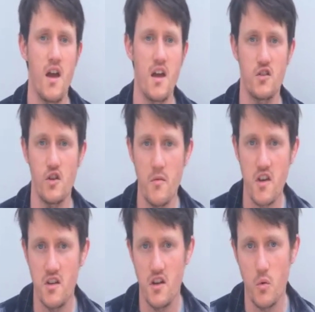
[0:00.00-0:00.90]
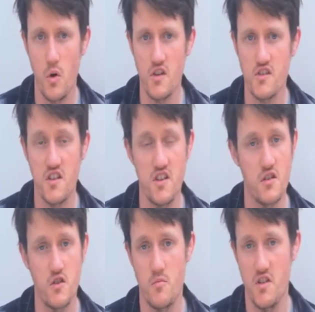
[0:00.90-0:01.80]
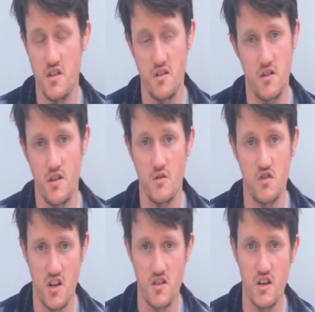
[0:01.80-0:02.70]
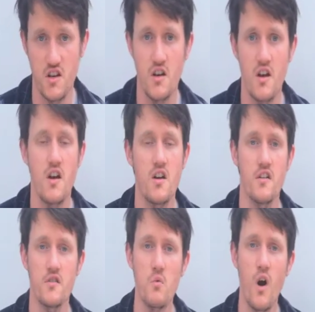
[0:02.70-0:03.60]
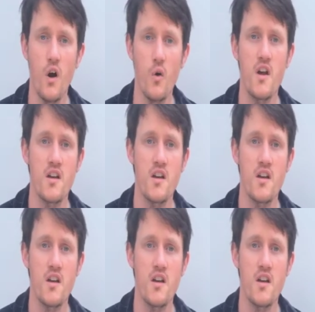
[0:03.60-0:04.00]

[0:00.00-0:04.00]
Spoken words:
economic inequality, it could be gender as well.